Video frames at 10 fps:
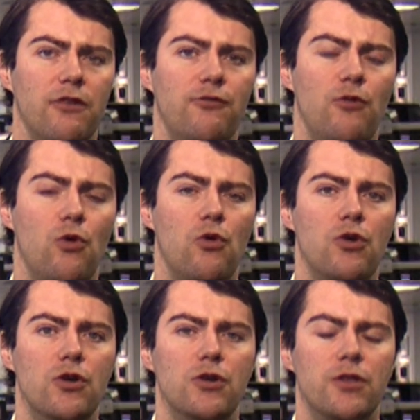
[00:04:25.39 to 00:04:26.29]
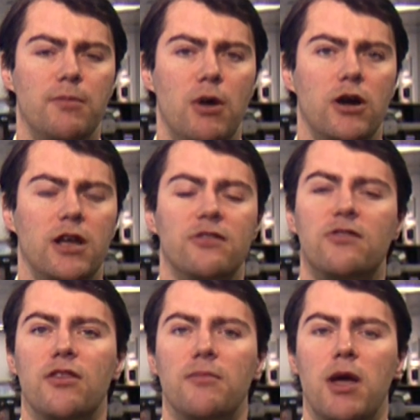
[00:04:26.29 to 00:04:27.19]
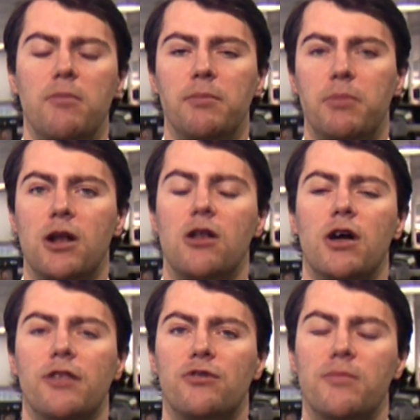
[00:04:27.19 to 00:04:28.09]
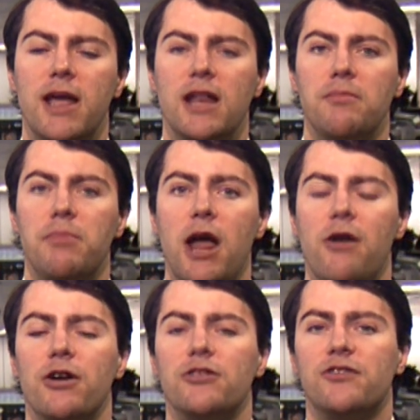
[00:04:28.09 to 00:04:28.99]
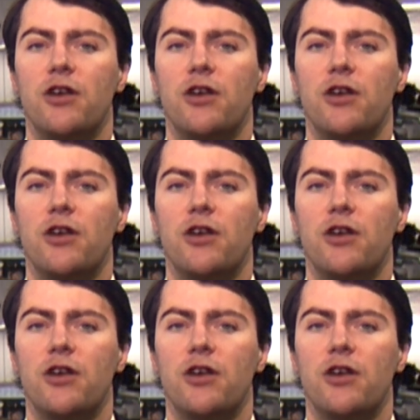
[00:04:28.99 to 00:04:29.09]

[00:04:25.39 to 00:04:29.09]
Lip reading: for the markets at the moment, but clients remaining bearish.